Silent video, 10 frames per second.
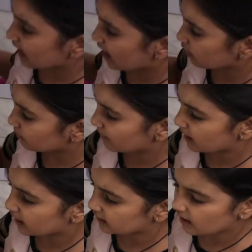cloud,
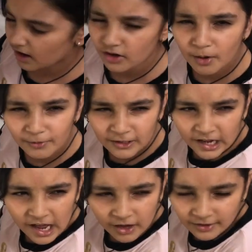but a normal
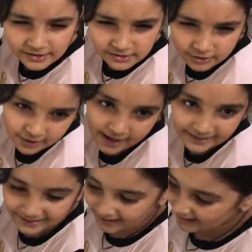cloud is a good
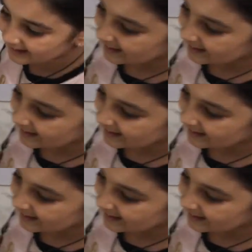idea.